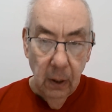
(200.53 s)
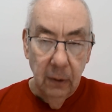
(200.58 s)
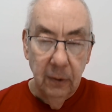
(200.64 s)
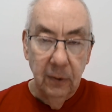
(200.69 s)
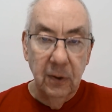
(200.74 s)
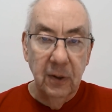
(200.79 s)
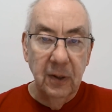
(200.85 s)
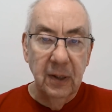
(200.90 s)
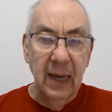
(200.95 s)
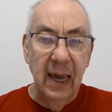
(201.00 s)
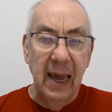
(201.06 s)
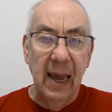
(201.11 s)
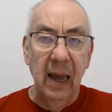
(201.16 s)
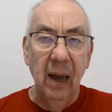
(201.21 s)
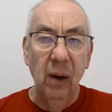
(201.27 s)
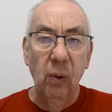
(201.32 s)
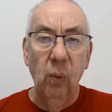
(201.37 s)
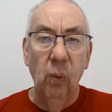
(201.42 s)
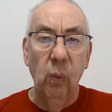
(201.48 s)

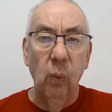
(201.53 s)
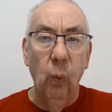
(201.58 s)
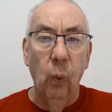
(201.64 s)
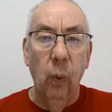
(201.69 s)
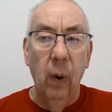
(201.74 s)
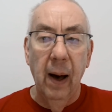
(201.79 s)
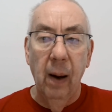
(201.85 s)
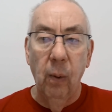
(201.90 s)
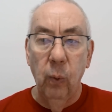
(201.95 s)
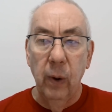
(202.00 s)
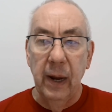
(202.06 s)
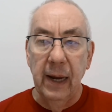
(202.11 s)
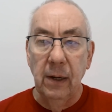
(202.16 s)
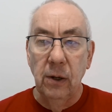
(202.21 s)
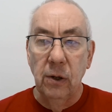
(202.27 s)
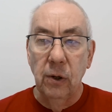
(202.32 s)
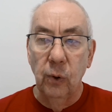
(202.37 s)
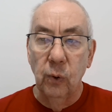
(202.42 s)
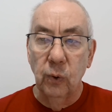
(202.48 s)
See, what we
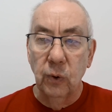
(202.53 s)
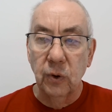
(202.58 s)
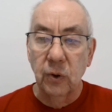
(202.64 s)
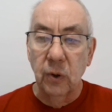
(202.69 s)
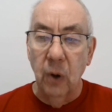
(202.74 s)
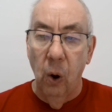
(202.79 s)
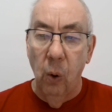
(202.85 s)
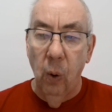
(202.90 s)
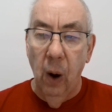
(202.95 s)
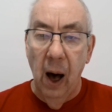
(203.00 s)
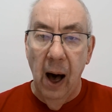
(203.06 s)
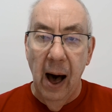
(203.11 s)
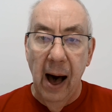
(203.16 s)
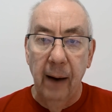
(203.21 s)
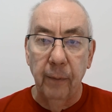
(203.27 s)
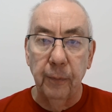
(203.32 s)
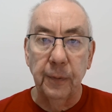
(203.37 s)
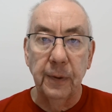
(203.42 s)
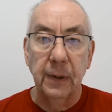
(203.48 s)
do so
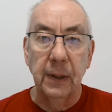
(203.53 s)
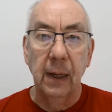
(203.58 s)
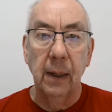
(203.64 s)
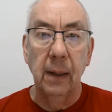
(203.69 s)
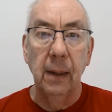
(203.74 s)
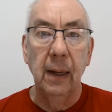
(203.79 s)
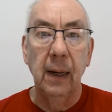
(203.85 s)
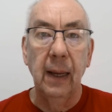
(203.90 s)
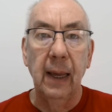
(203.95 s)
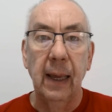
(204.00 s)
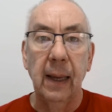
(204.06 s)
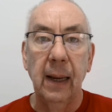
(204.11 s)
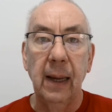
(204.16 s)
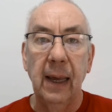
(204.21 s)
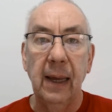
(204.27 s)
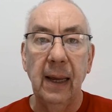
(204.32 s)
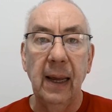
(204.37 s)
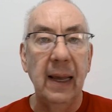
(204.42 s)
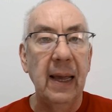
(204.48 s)
often, in, in,
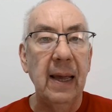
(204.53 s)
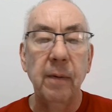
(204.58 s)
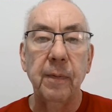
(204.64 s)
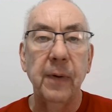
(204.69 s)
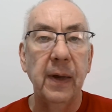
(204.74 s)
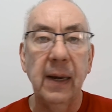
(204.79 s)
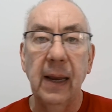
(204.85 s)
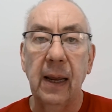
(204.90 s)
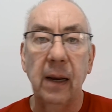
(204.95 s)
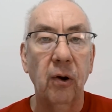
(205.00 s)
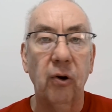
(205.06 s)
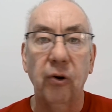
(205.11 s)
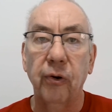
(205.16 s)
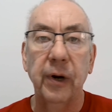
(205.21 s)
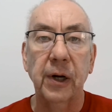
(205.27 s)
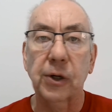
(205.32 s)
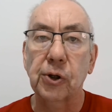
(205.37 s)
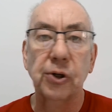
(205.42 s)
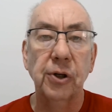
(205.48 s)
even in
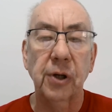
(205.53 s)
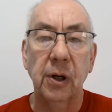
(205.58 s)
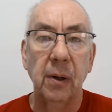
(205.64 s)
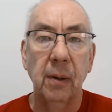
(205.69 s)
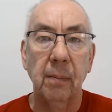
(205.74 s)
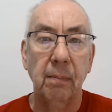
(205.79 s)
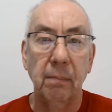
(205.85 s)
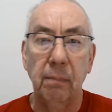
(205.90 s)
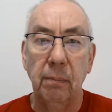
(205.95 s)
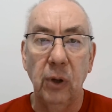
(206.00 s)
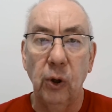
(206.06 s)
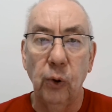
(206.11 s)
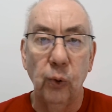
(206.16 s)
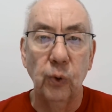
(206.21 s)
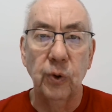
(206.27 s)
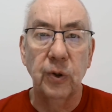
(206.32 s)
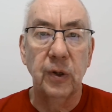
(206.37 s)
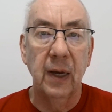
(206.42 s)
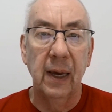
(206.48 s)
Christian
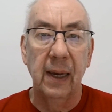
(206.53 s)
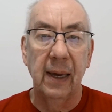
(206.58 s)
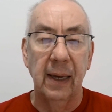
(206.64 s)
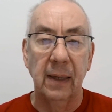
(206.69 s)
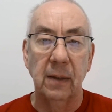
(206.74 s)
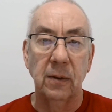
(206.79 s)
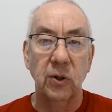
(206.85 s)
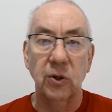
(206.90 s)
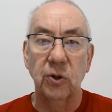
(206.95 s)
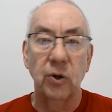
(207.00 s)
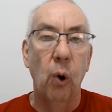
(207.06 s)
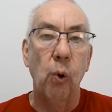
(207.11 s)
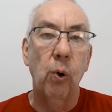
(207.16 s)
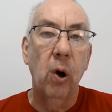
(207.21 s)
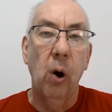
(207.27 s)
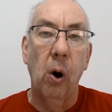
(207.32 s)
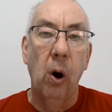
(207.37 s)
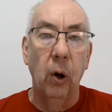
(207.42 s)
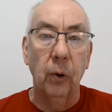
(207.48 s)
music and so
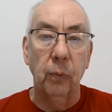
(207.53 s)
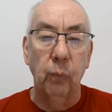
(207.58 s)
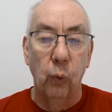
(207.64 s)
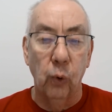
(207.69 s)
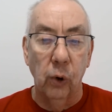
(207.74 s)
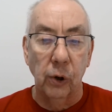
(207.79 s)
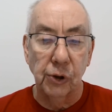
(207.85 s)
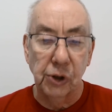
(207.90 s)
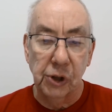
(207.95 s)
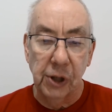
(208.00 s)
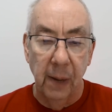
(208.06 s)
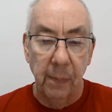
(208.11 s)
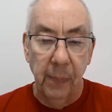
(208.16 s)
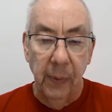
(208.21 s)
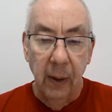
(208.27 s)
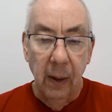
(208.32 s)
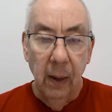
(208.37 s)
called worship,